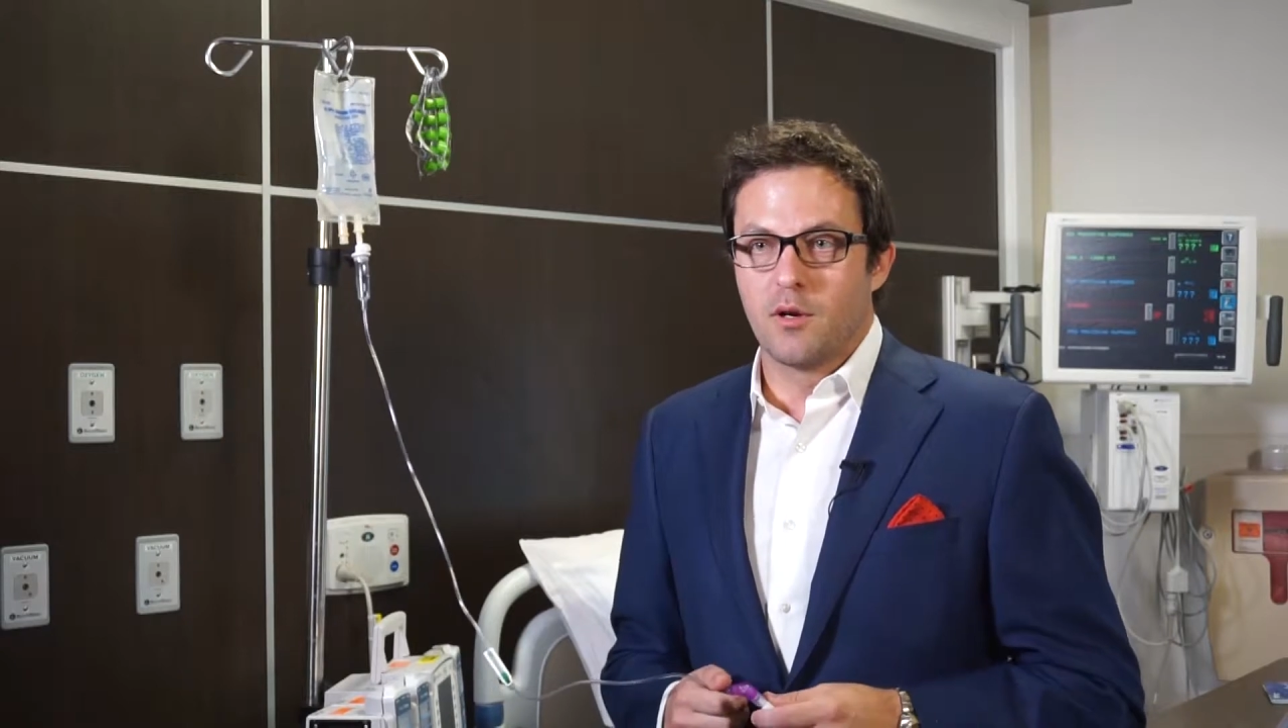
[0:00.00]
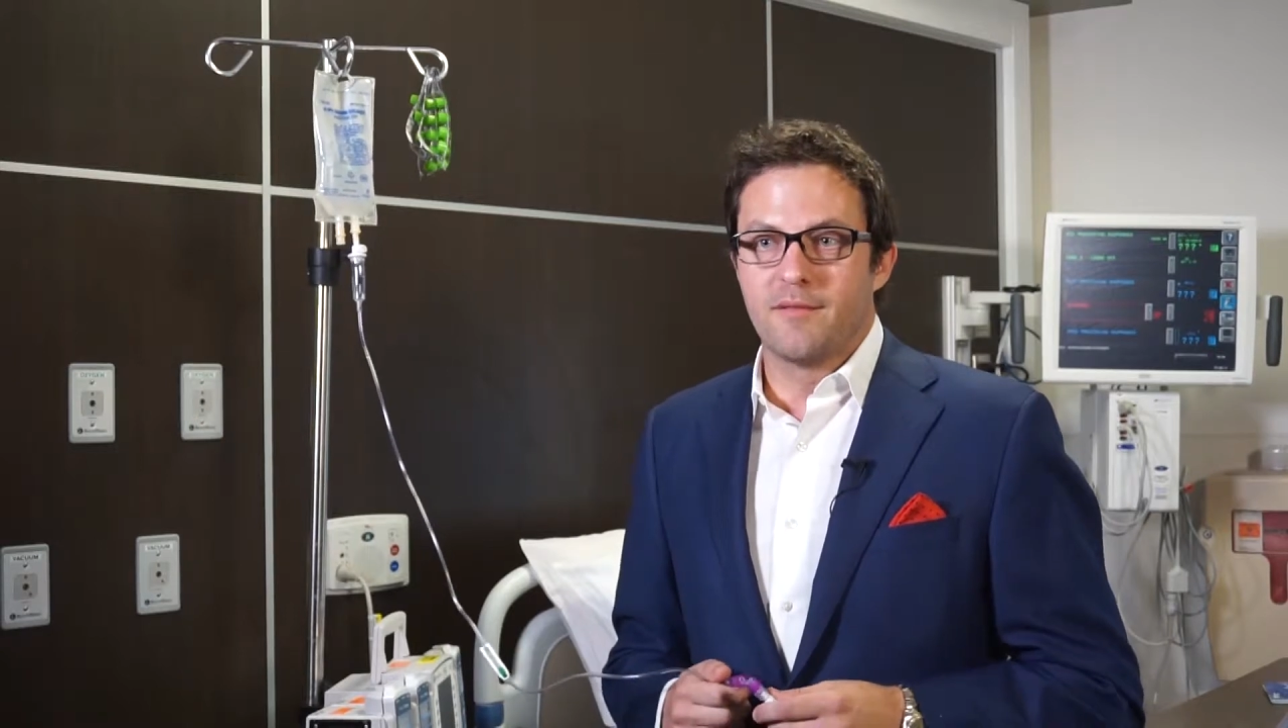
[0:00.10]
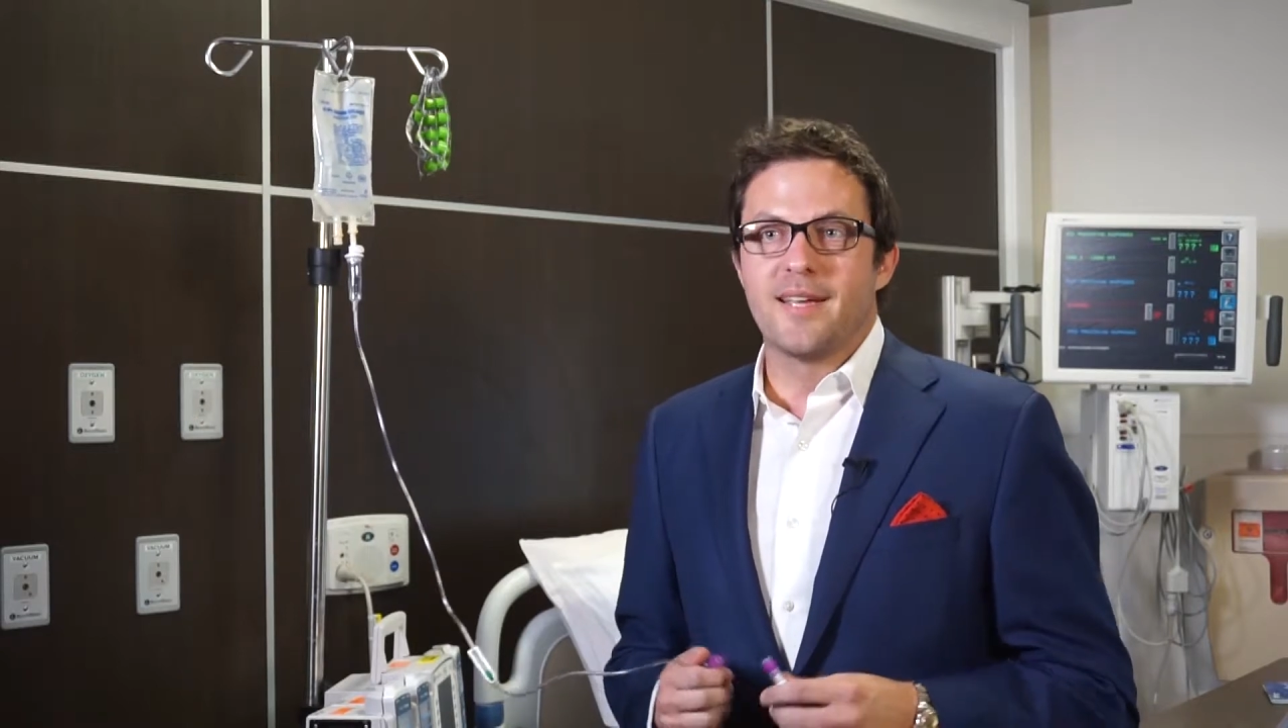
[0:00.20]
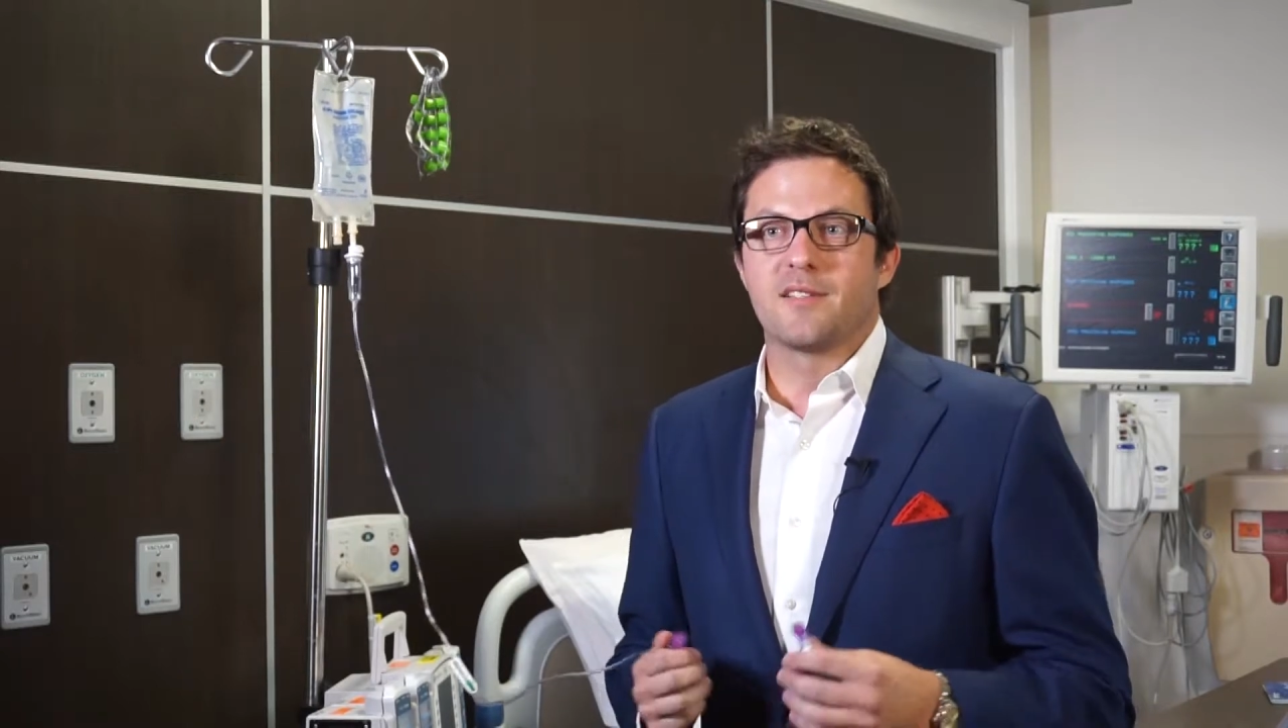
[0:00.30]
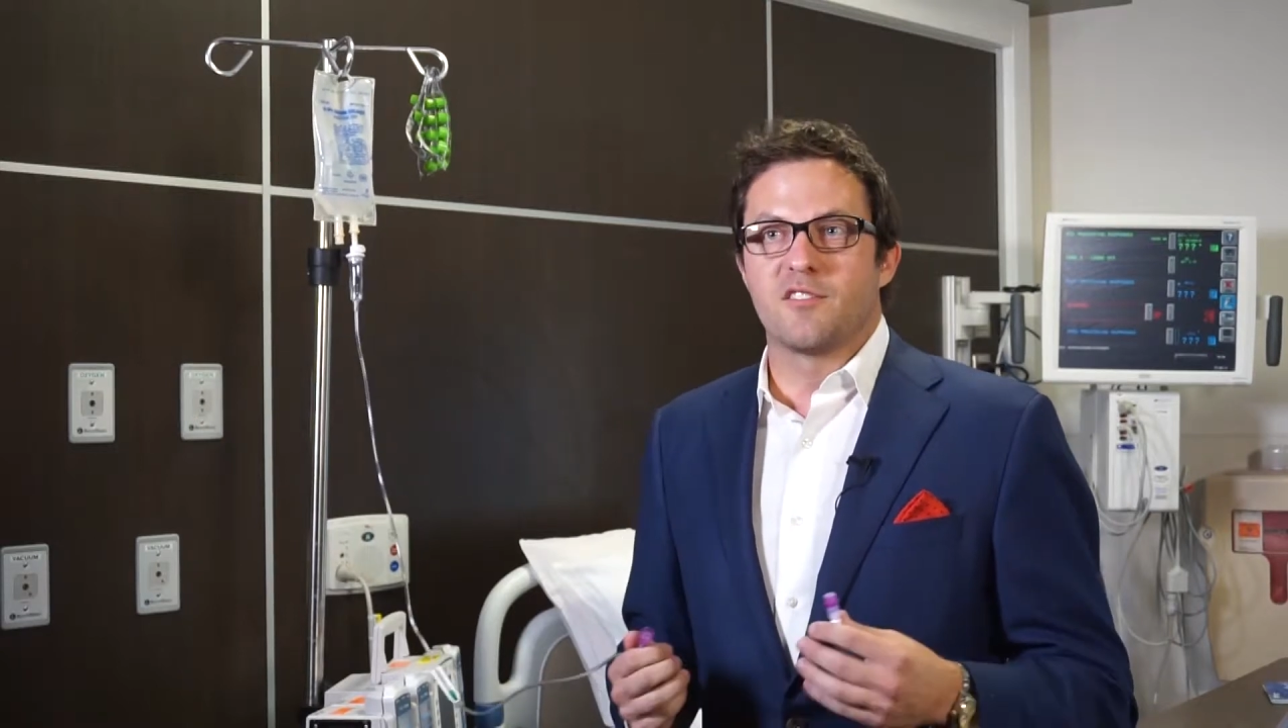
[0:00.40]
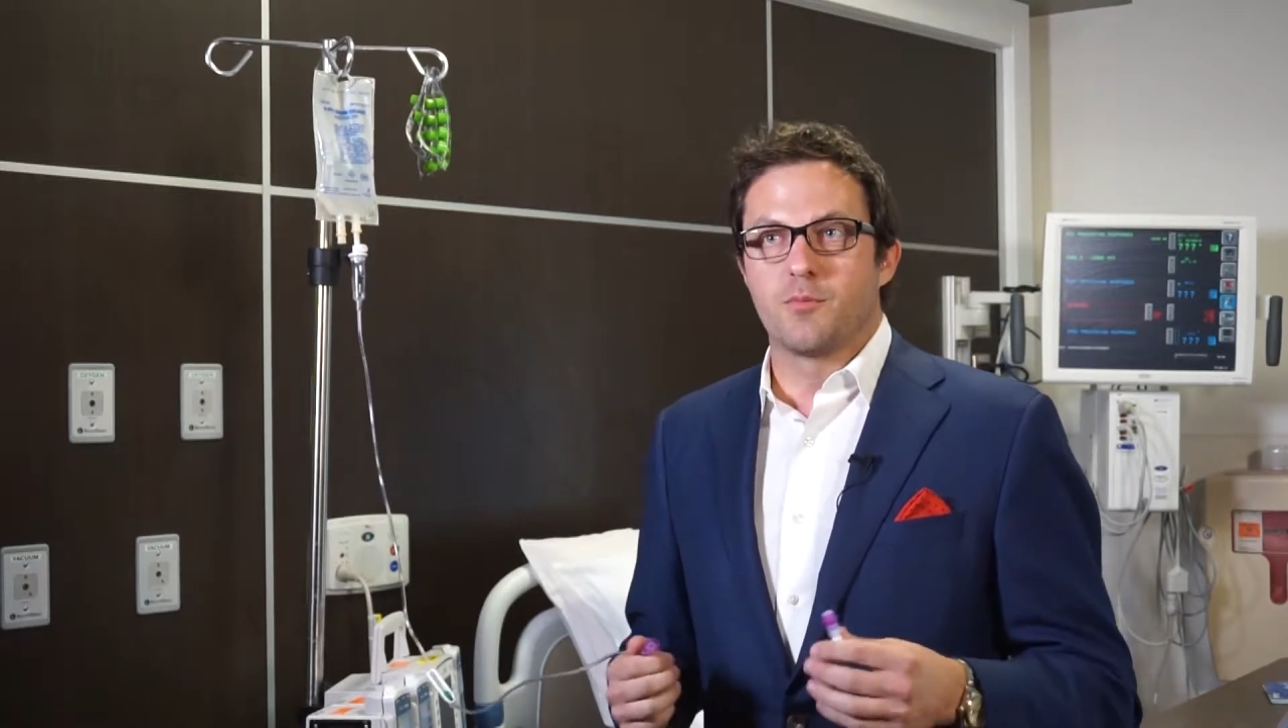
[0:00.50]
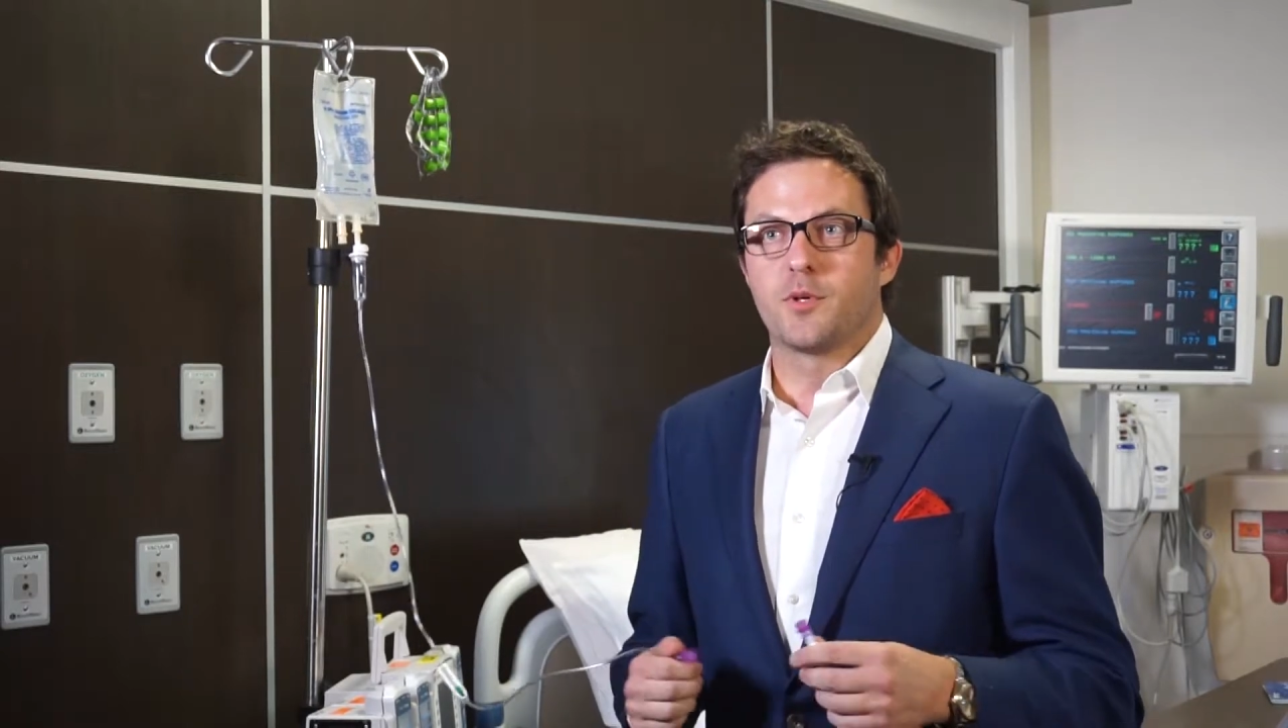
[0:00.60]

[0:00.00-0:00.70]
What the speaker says: invasive